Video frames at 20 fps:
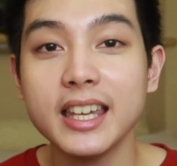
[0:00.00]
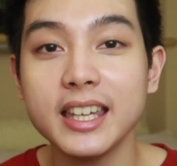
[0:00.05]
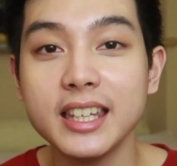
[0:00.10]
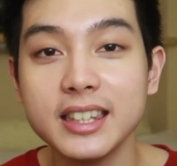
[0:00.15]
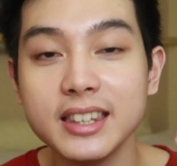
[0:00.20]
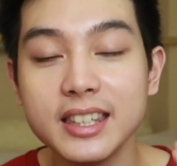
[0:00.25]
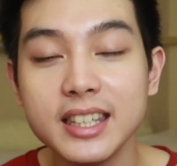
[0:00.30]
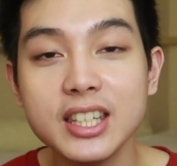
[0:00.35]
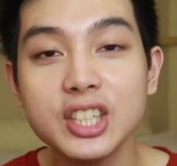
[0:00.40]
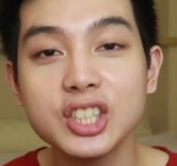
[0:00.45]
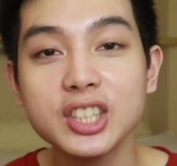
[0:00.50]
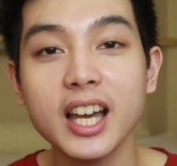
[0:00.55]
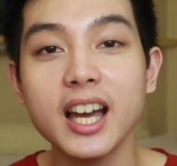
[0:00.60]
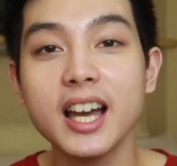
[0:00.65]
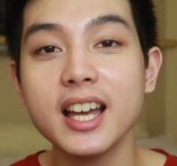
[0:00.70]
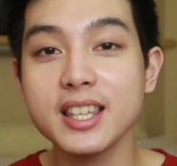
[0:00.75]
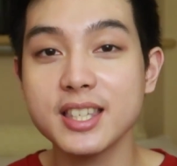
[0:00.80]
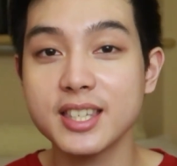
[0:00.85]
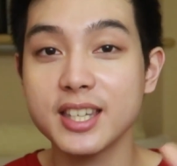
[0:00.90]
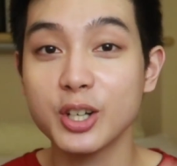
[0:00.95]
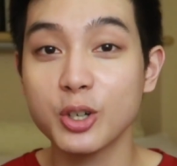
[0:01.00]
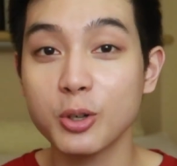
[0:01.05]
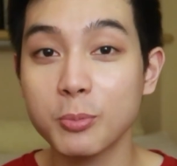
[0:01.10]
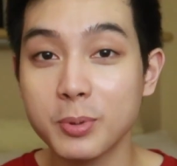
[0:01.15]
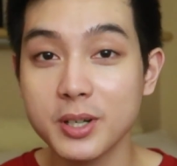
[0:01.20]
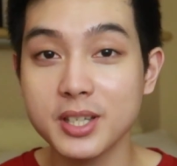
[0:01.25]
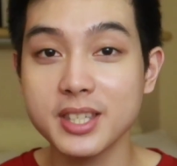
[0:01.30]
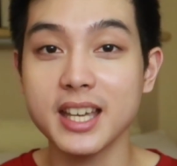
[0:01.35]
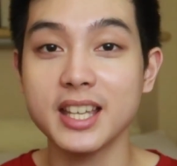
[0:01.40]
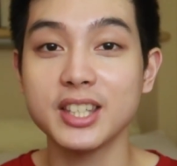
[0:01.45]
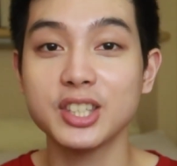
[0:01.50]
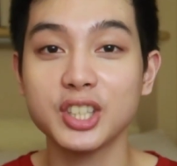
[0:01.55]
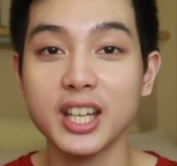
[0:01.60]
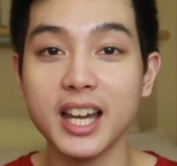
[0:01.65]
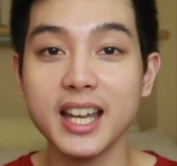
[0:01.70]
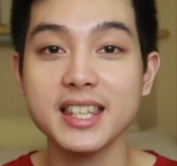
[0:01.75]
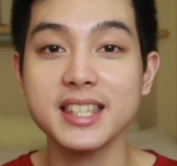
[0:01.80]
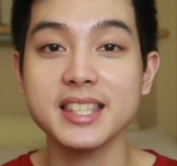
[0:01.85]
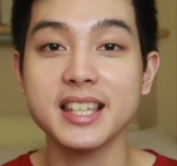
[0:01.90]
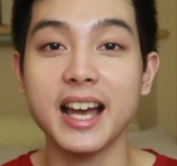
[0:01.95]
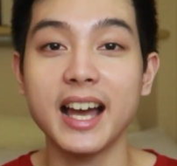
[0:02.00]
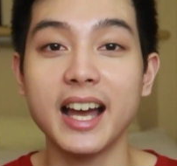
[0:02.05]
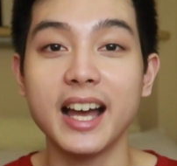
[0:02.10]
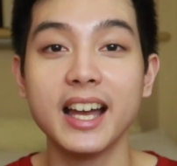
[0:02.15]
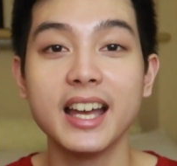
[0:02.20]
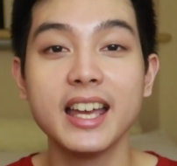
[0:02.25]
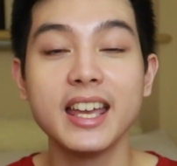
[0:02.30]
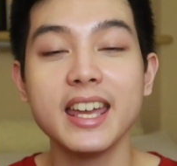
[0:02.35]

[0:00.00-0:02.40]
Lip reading: hindi siya 0% chance, ha?